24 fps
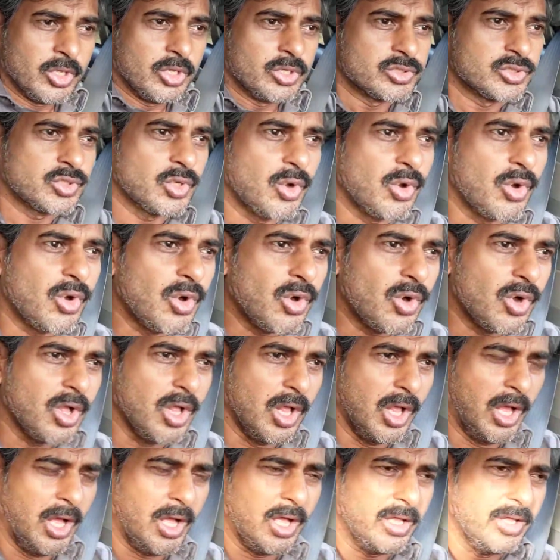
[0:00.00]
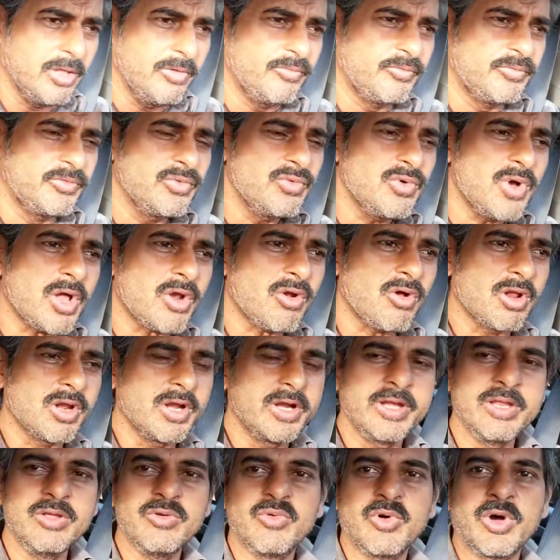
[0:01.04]
So if you are
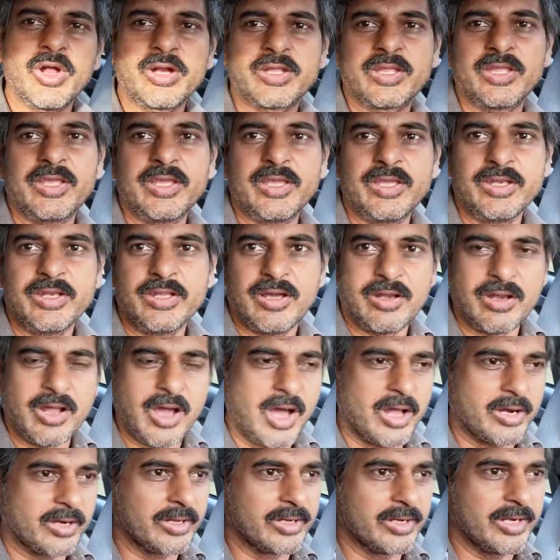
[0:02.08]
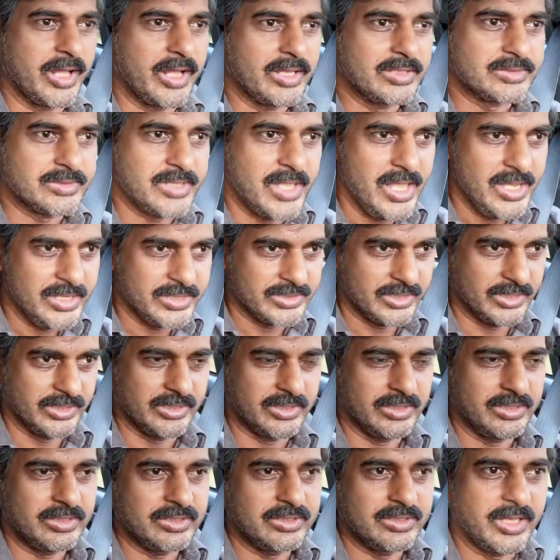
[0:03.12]
already working in an
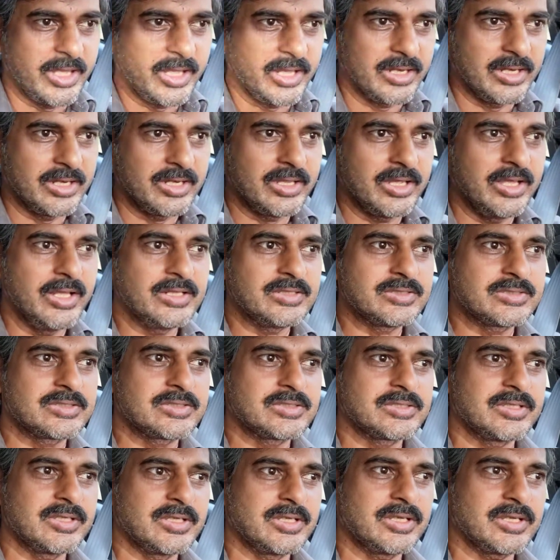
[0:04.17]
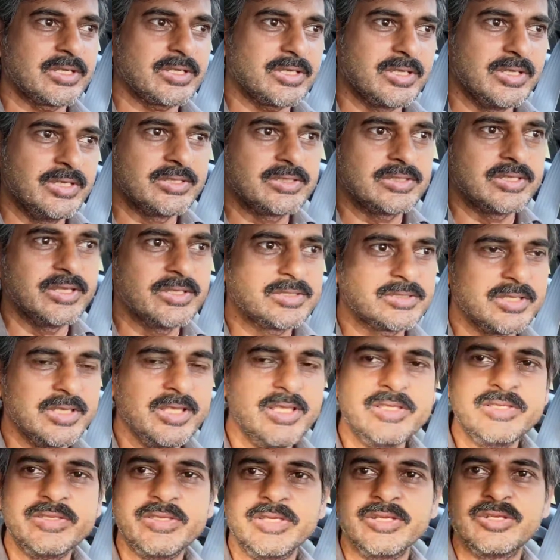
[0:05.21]
organization, then it's
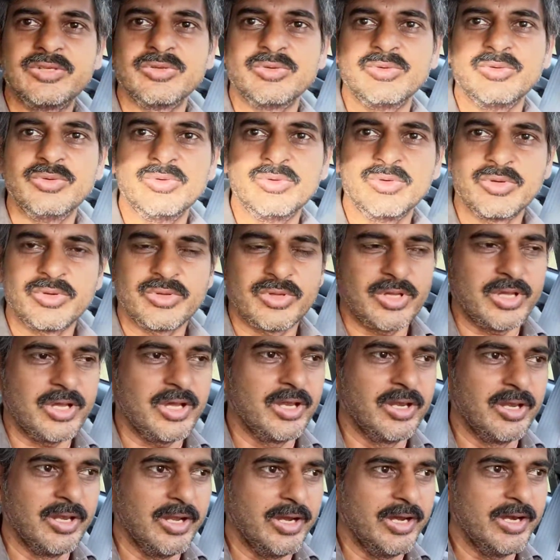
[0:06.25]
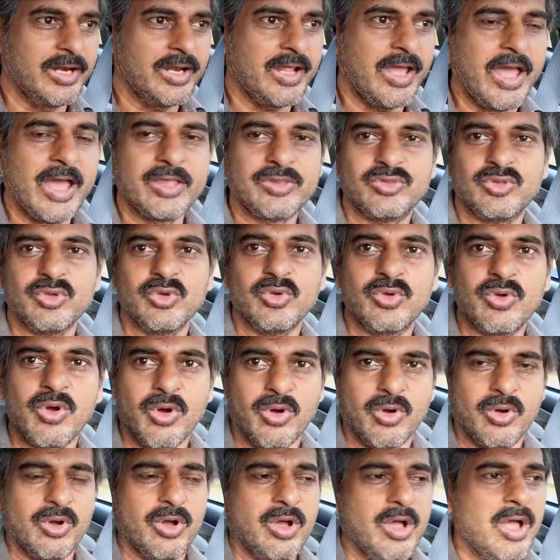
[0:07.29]
easy to learn as you
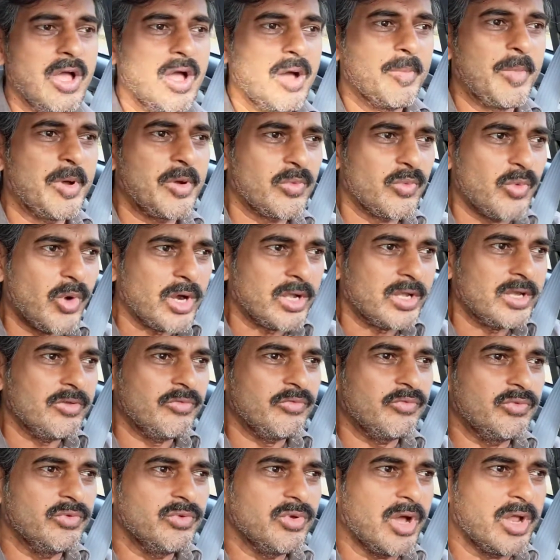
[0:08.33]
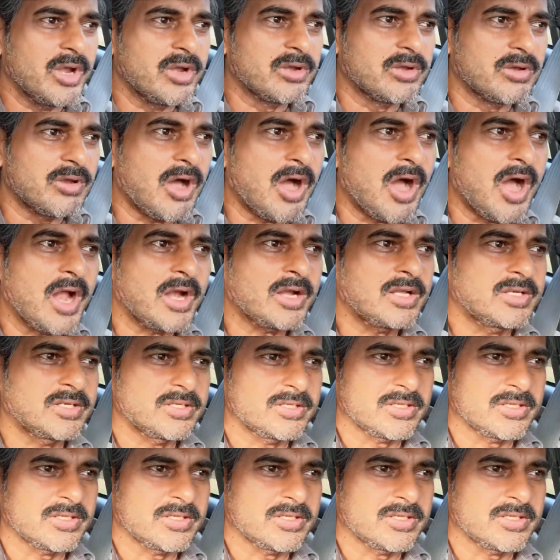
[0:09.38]
go. But what if you are not